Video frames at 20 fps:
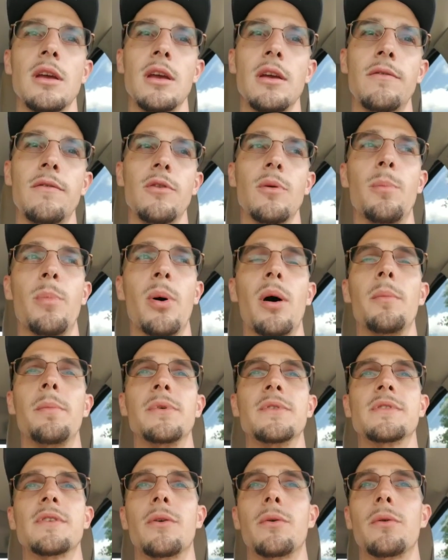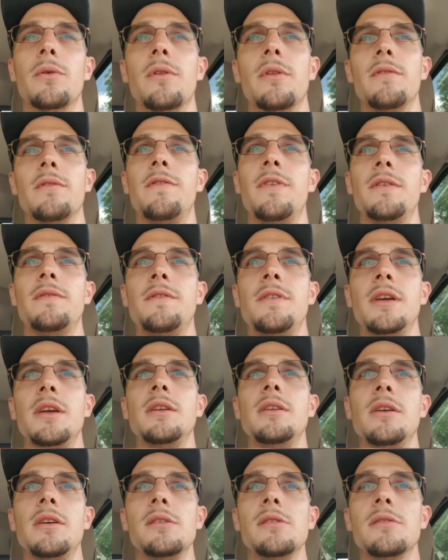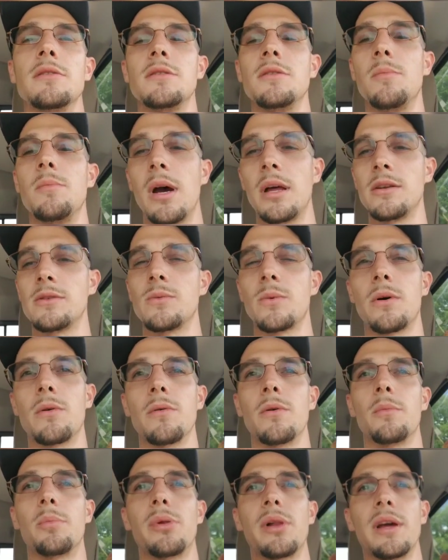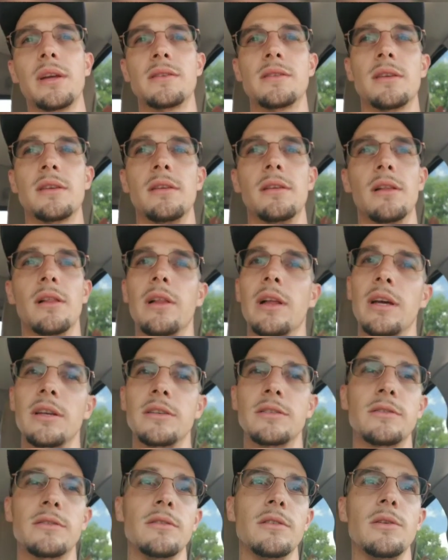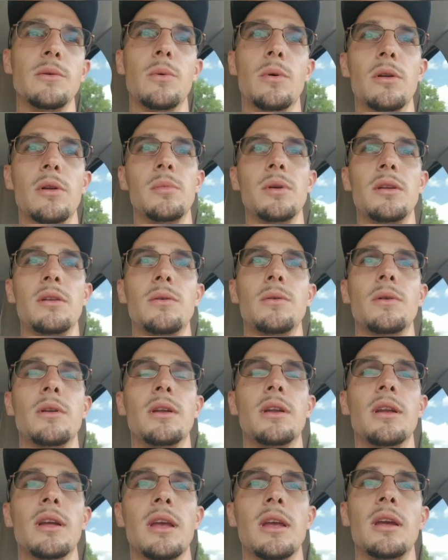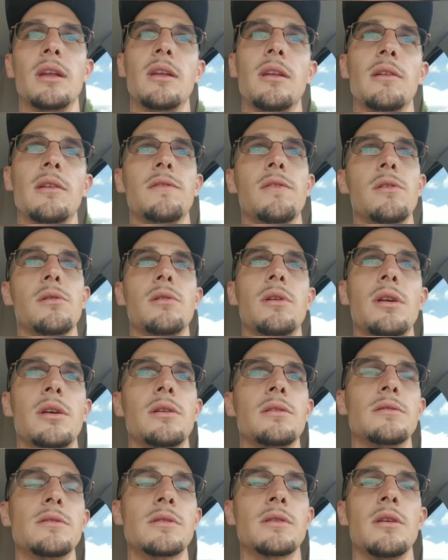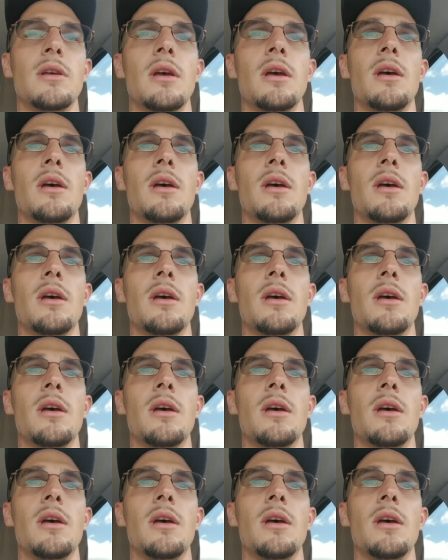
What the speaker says: if your pump is older than 15 years, you might as well replace it unless you want to be doing it again in a few years.